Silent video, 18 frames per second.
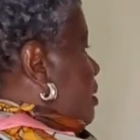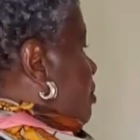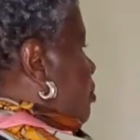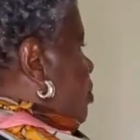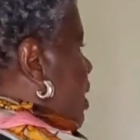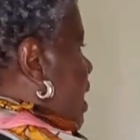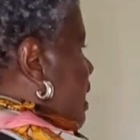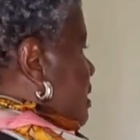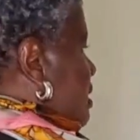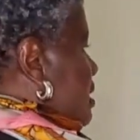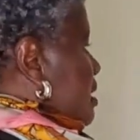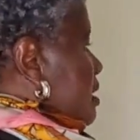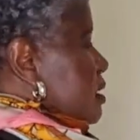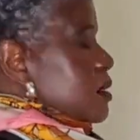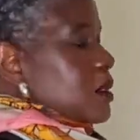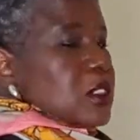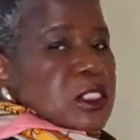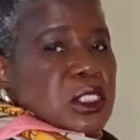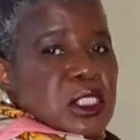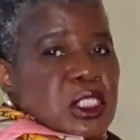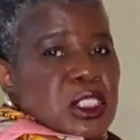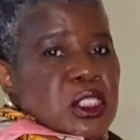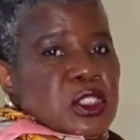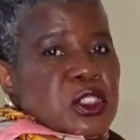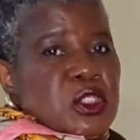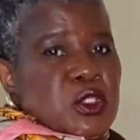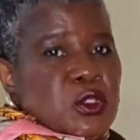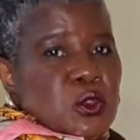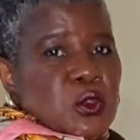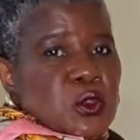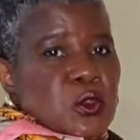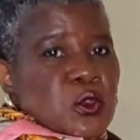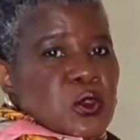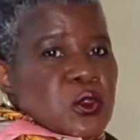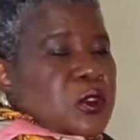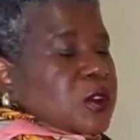plus U.
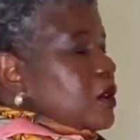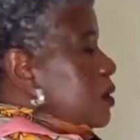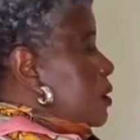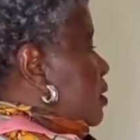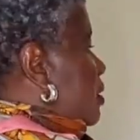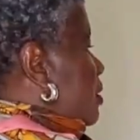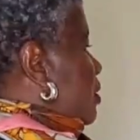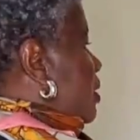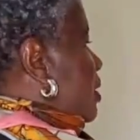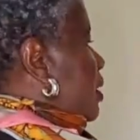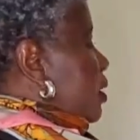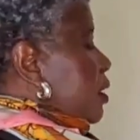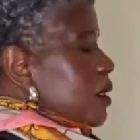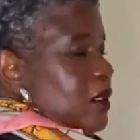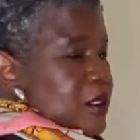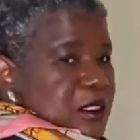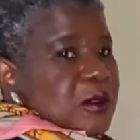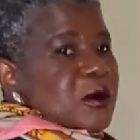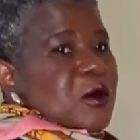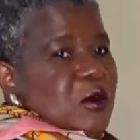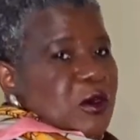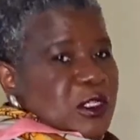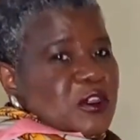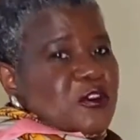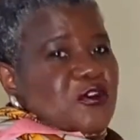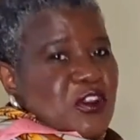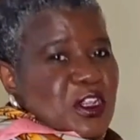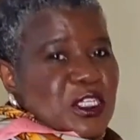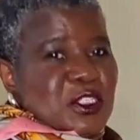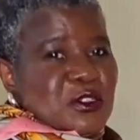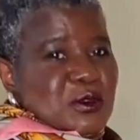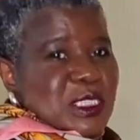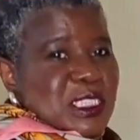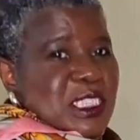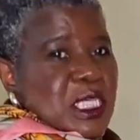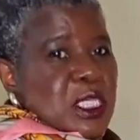In French we
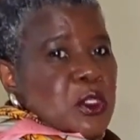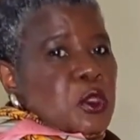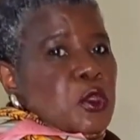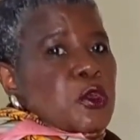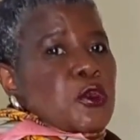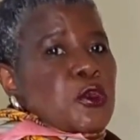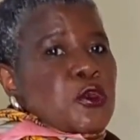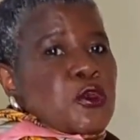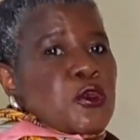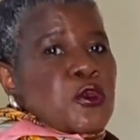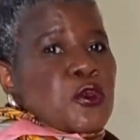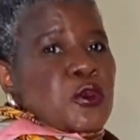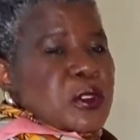say U.